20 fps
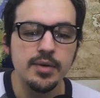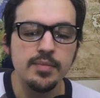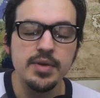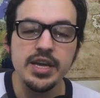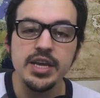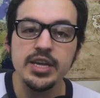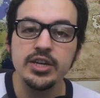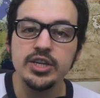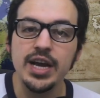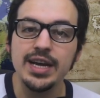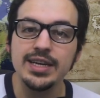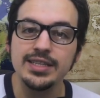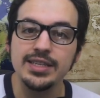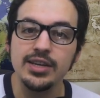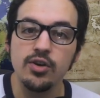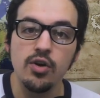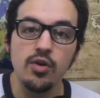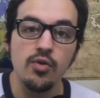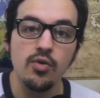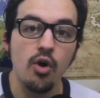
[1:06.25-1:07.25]
Each has
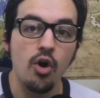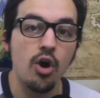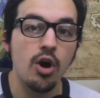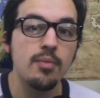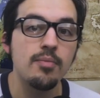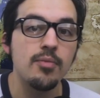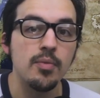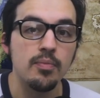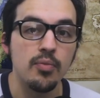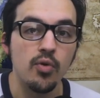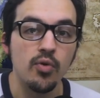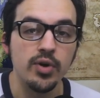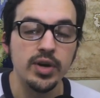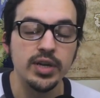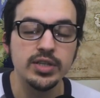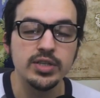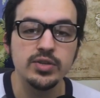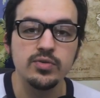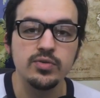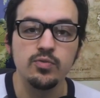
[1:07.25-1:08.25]
their own armor
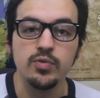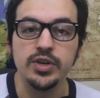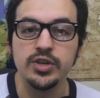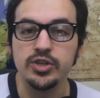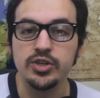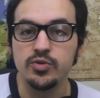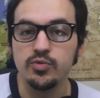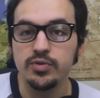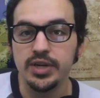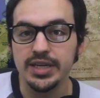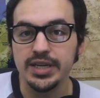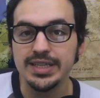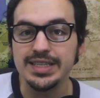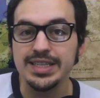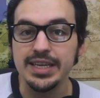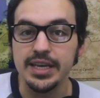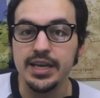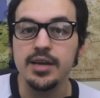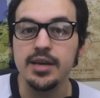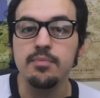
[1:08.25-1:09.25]
points, which is
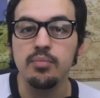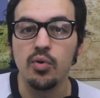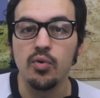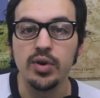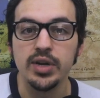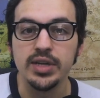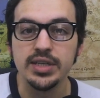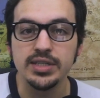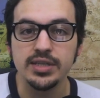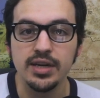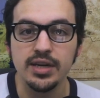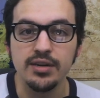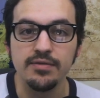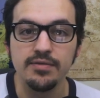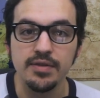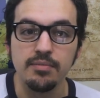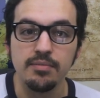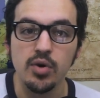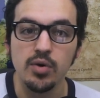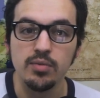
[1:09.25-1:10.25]
the hit points of
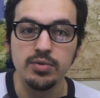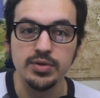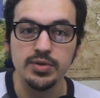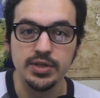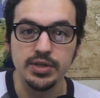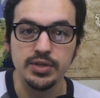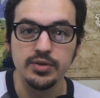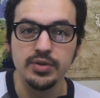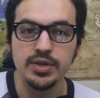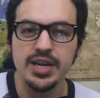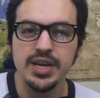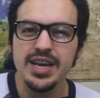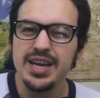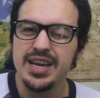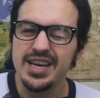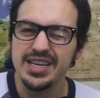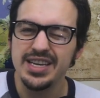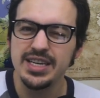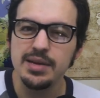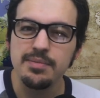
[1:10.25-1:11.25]
the mobile suit.
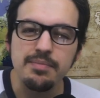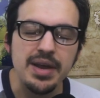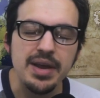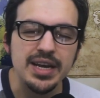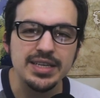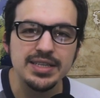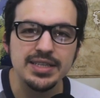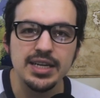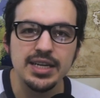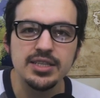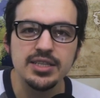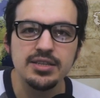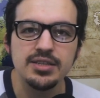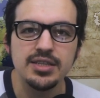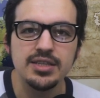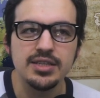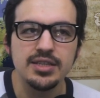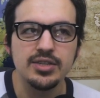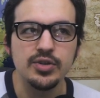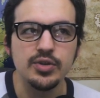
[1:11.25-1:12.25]
It didn't make
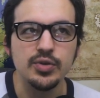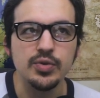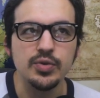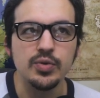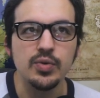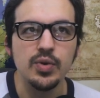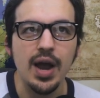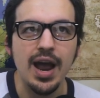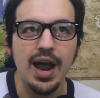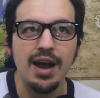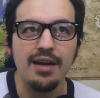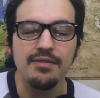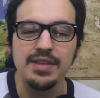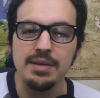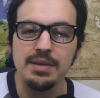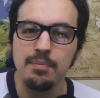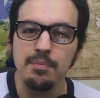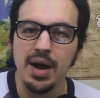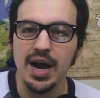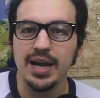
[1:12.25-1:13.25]
sense to have the
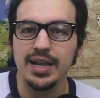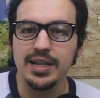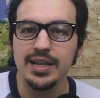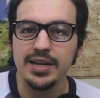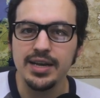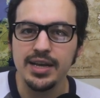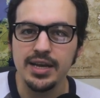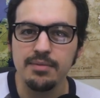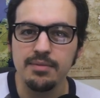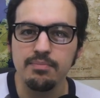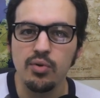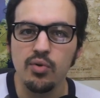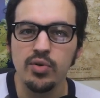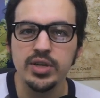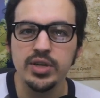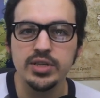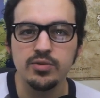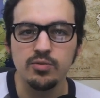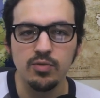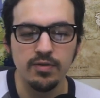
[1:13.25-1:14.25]
pilot hit
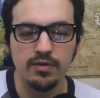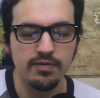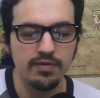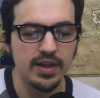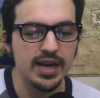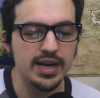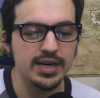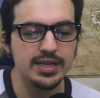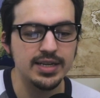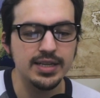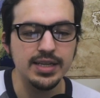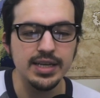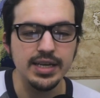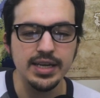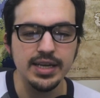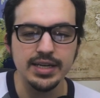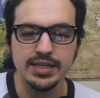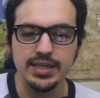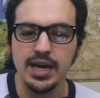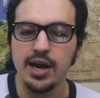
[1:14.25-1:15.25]
points reflect the
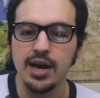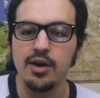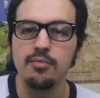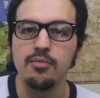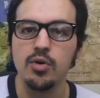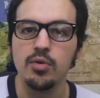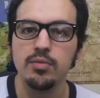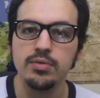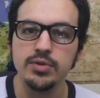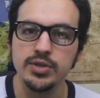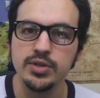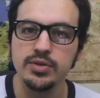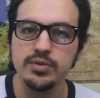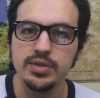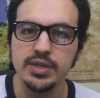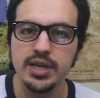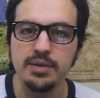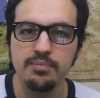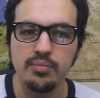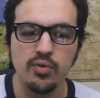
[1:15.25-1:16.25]
entire mobile
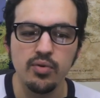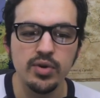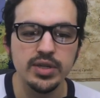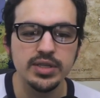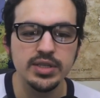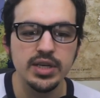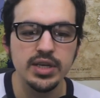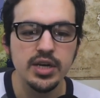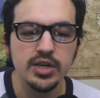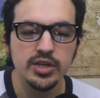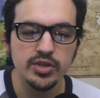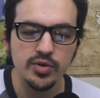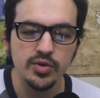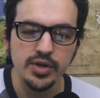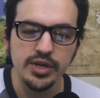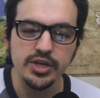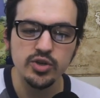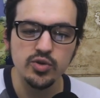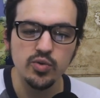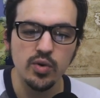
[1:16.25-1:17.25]
suit's hit points, so
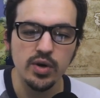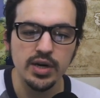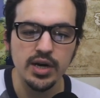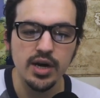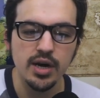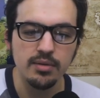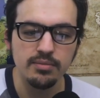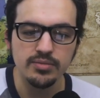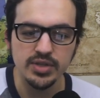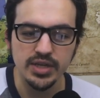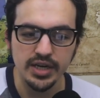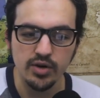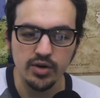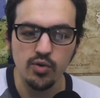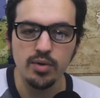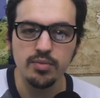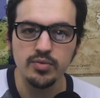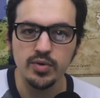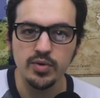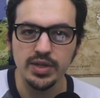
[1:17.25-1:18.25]
each one comes
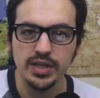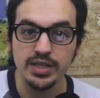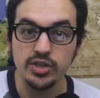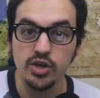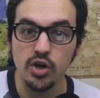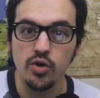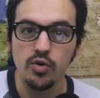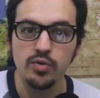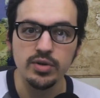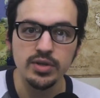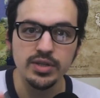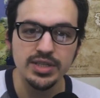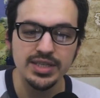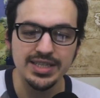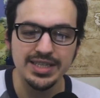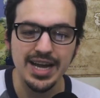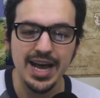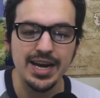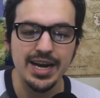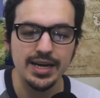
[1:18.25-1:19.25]
equipped with its own
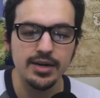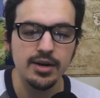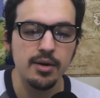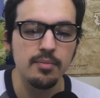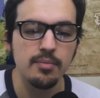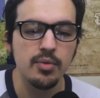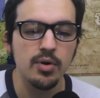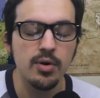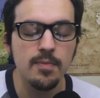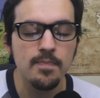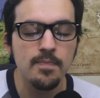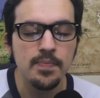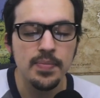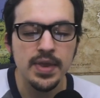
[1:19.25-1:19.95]
static number.